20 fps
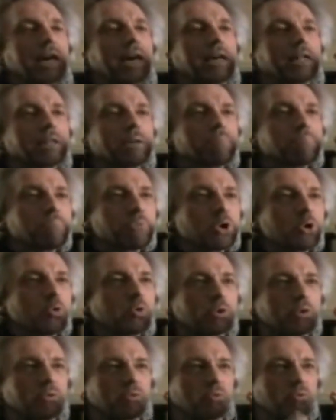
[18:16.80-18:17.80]
and
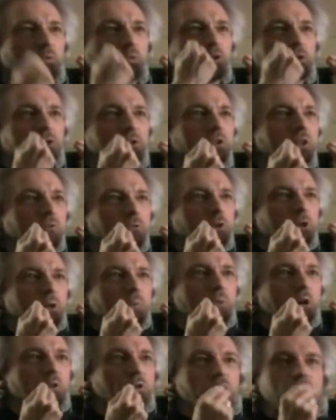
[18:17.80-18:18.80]
imbue it with a different
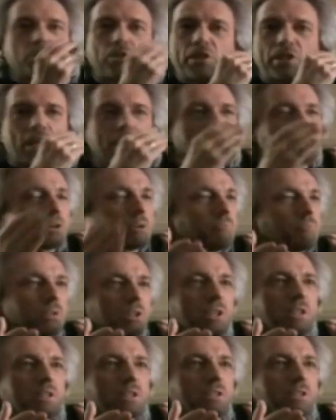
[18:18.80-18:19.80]
emotion and have
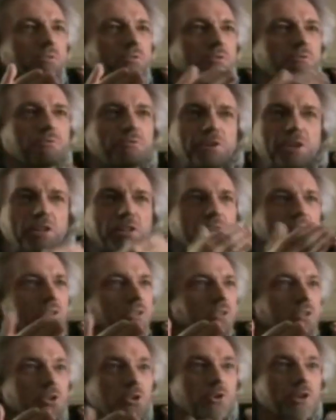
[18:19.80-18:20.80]
completely different
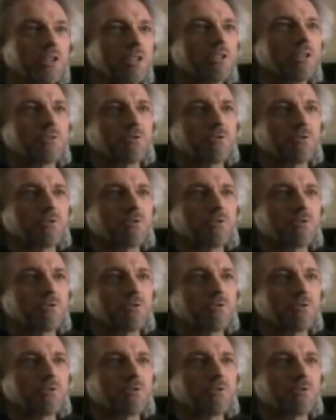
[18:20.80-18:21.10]
feelings and create a